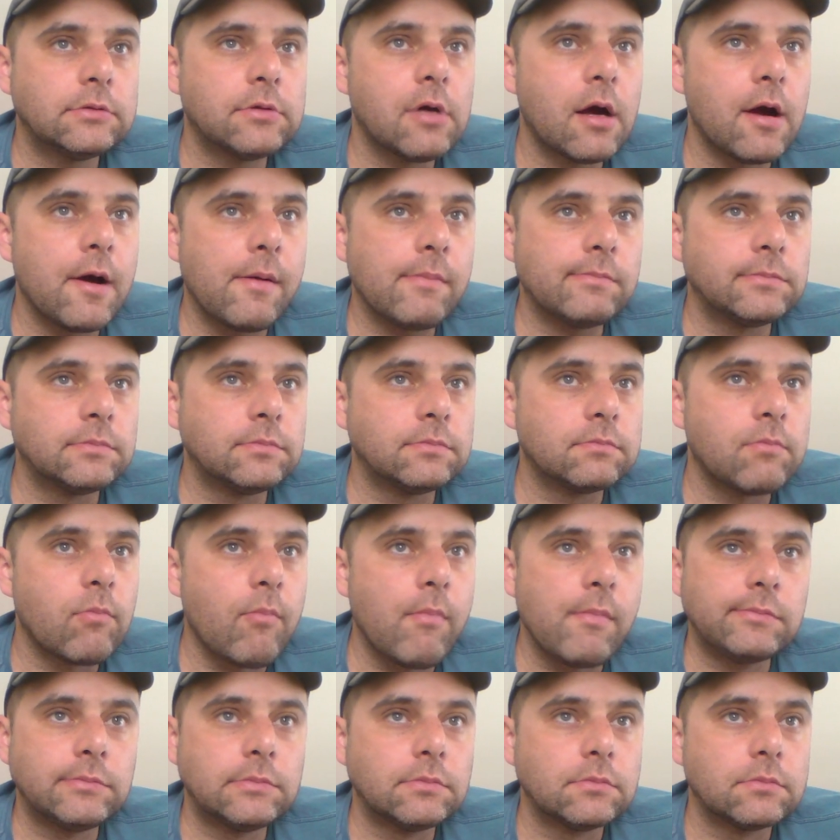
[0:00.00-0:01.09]
Um,
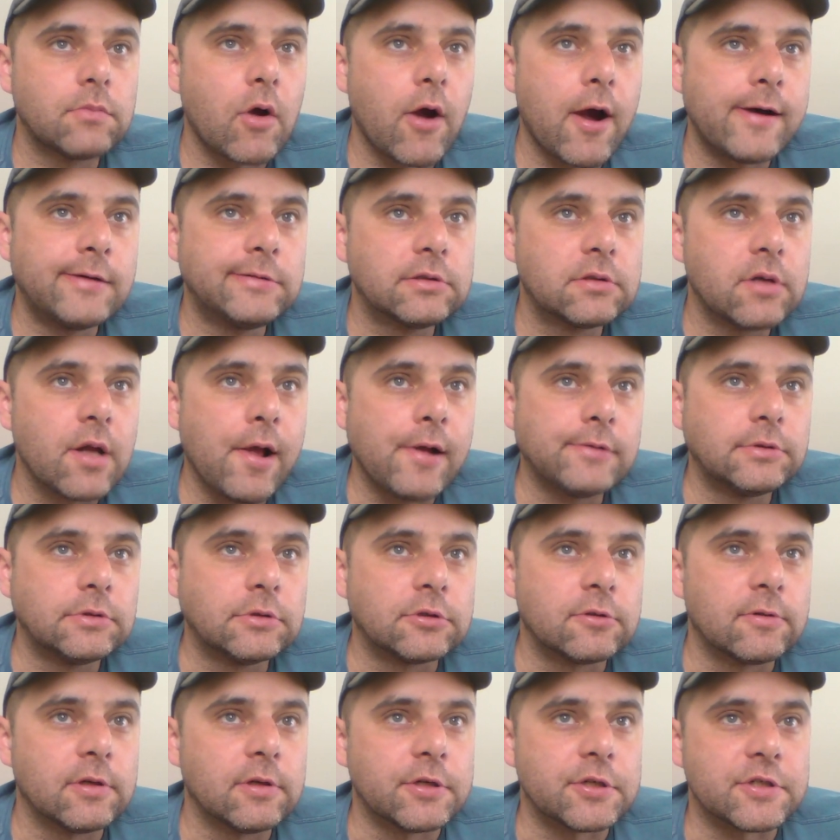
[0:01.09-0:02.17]

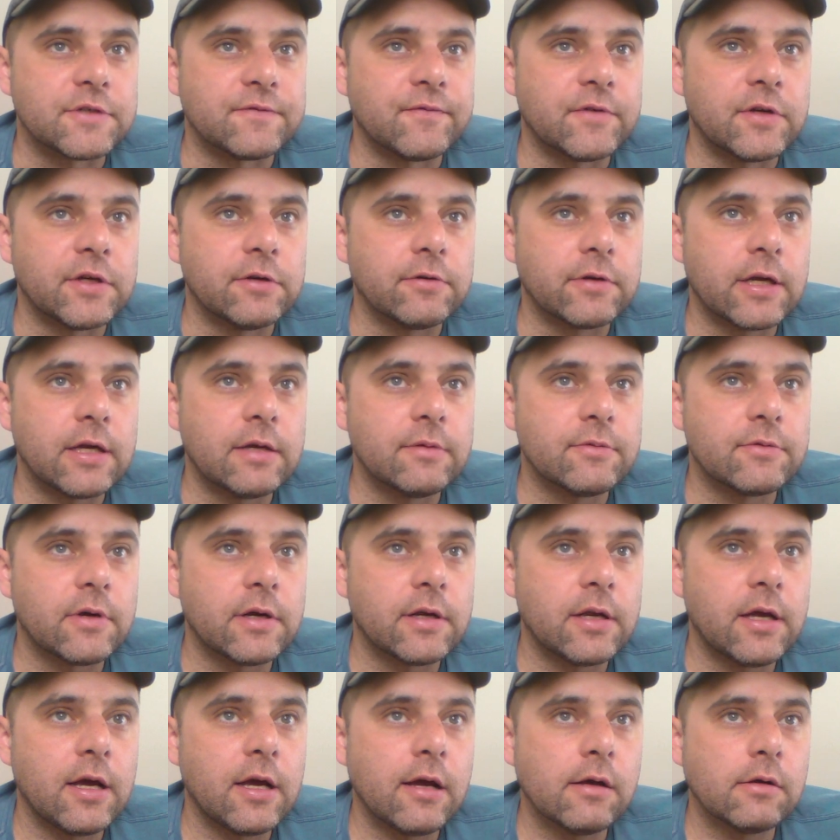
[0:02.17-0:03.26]
it's really just video games
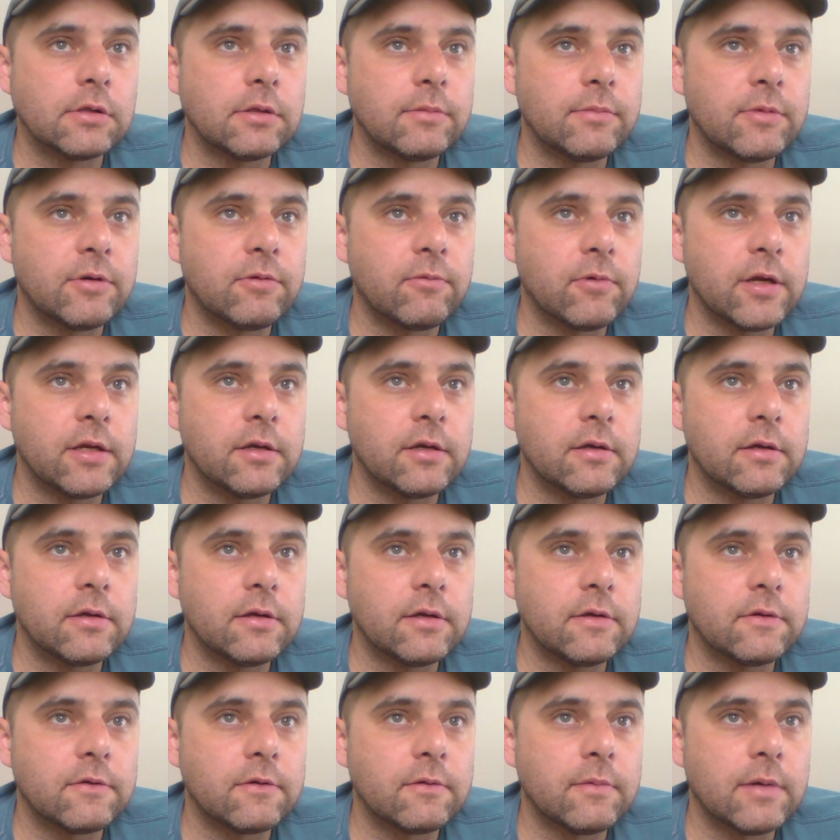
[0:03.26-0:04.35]
right now, and I've been reading a
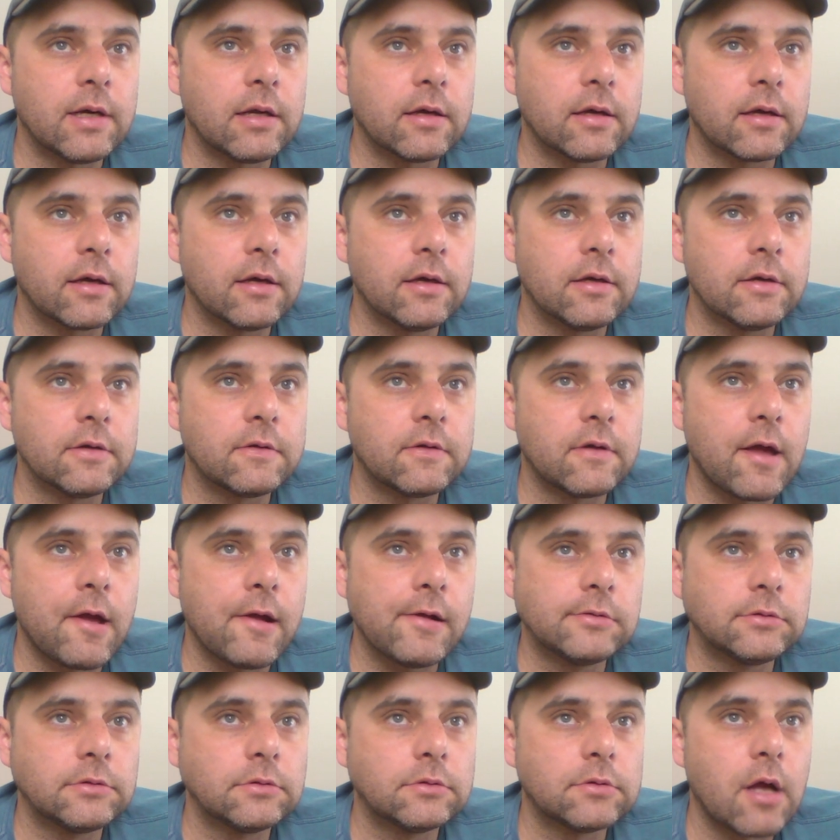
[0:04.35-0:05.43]
decent amount, I guess.
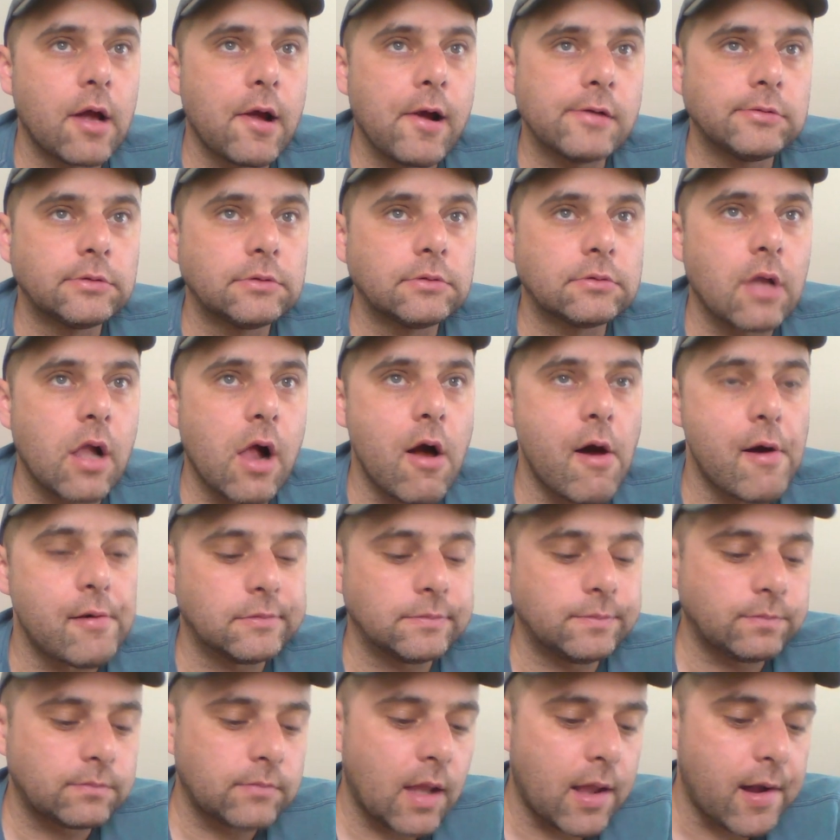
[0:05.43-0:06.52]

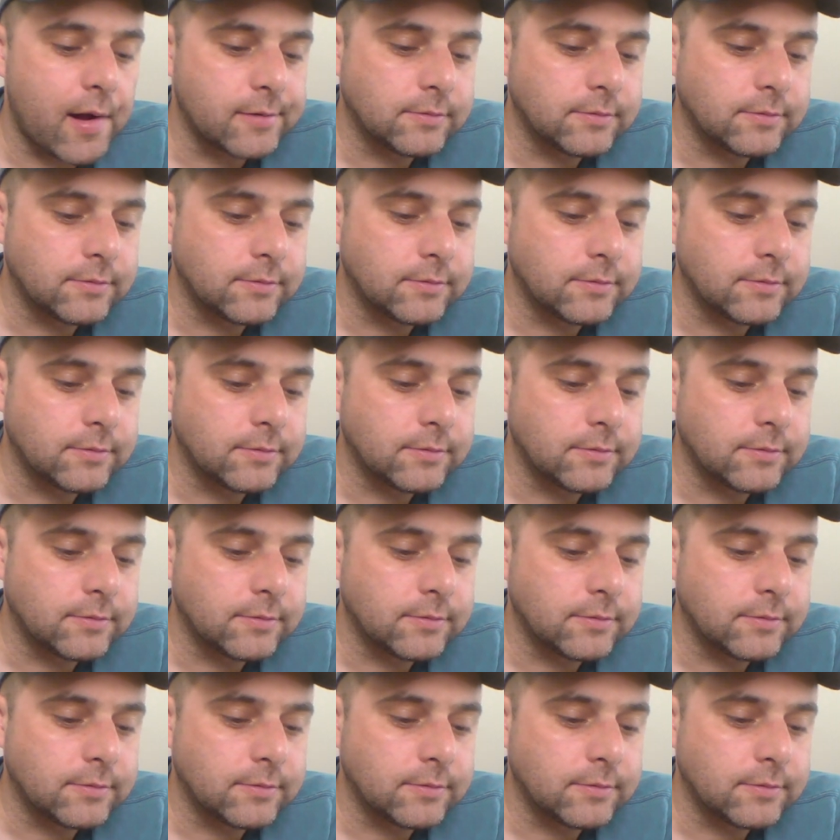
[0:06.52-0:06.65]
Um,